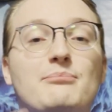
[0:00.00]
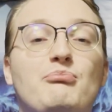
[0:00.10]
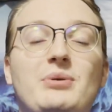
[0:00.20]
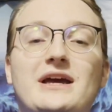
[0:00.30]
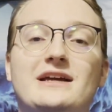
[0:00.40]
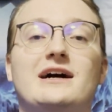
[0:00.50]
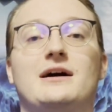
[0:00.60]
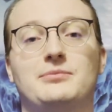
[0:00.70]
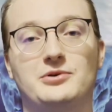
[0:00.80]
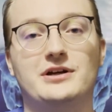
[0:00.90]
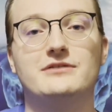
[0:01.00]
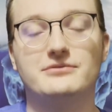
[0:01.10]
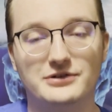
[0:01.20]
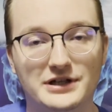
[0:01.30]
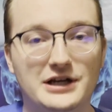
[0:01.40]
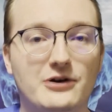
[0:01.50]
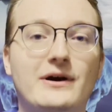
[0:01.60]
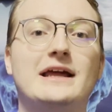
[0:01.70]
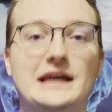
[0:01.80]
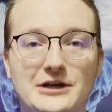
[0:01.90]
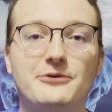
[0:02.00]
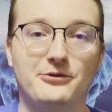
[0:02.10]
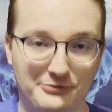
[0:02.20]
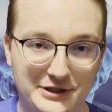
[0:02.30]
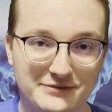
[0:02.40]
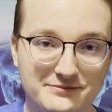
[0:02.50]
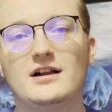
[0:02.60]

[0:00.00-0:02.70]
a big upgrade for Neo and Neo 3.